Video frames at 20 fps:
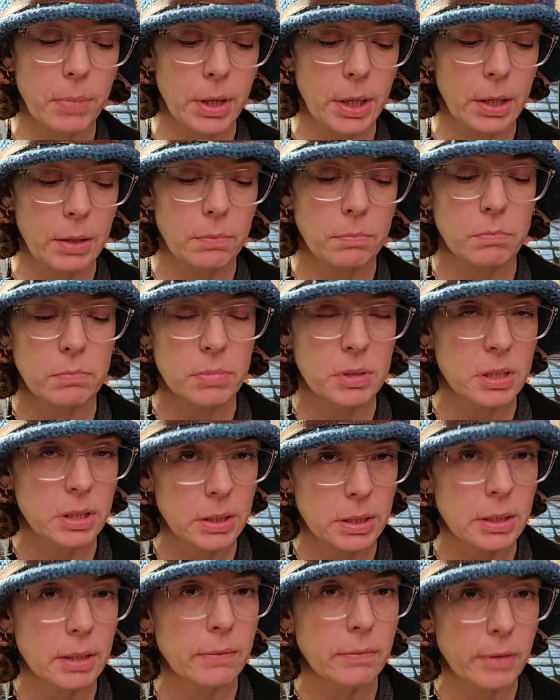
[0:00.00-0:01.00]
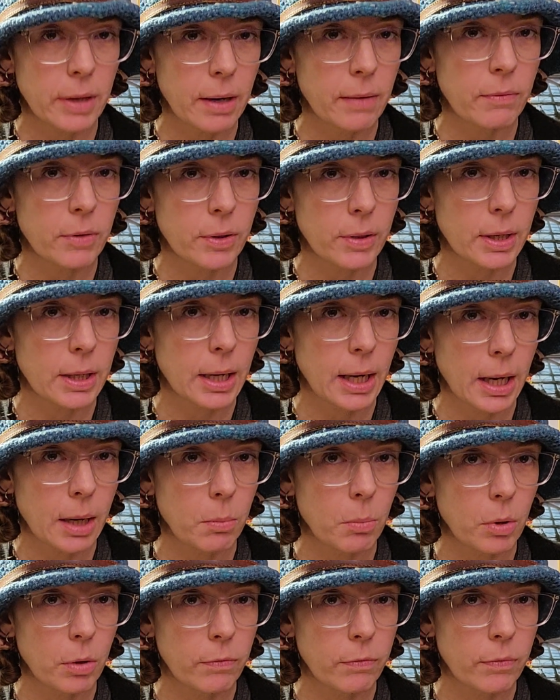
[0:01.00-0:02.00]
but since I've given the
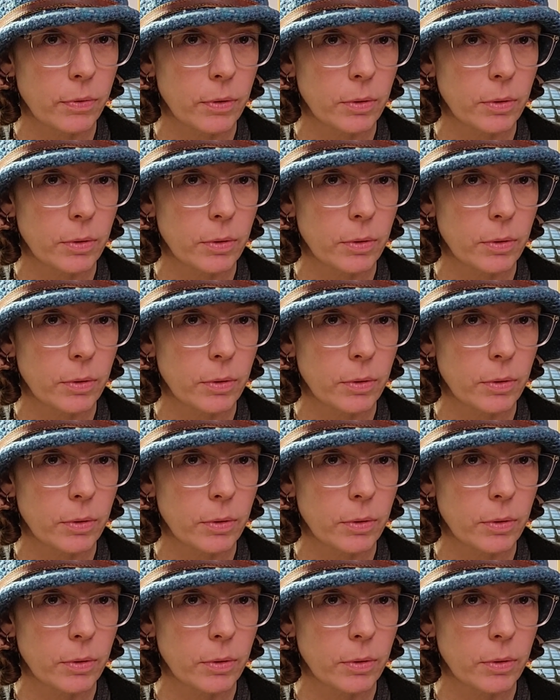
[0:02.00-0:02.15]
name of